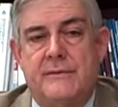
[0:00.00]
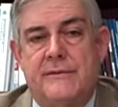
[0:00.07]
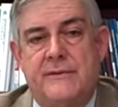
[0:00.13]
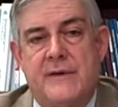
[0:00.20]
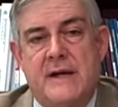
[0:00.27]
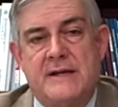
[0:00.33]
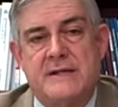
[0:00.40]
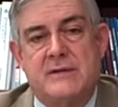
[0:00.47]

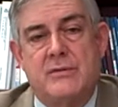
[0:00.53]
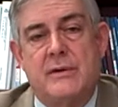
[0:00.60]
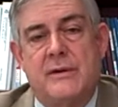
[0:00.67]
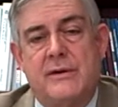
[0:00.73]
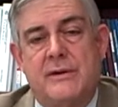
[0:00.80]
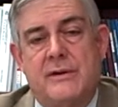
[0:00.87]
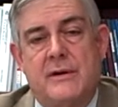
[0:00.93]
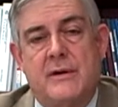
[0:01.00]
faced
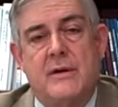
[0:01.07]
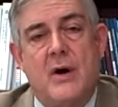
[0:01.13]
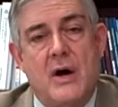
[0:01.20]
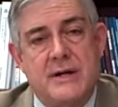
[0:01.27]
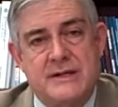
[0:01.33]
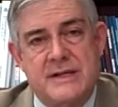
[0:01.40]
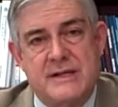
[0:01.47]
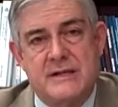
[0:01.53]
with
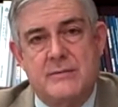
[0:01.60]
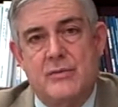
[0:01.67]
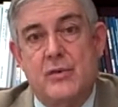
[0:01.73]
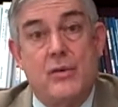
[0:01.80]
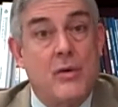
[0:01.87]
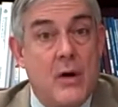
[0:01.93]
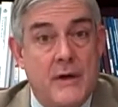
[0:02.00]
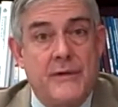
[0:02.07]
autism,
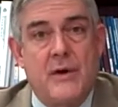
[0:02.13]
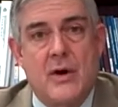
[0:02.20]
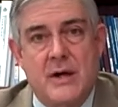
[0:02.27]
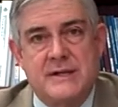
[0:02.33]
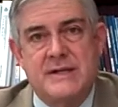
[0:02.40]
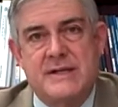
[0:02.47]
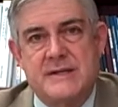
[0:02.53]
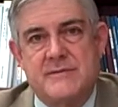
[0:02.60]
who are on the
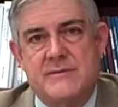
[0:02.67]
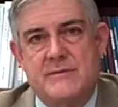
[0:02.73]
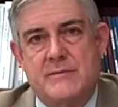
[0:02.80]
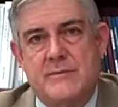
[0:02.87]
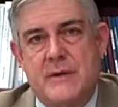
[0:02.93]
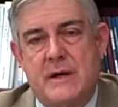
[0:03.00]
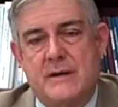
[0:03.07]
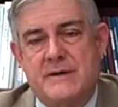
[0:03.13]
autism
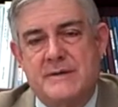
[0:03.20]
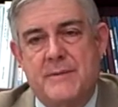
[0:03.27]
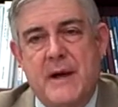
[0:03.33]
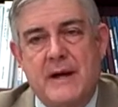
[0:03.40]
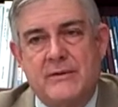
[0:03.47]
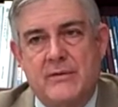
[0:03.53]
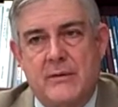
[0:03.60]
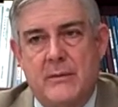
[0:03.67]

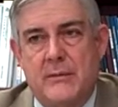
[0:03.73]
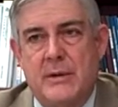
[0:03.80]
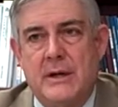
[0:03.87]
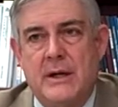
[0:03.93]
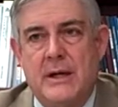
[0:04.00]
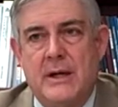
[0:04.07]
spectrum.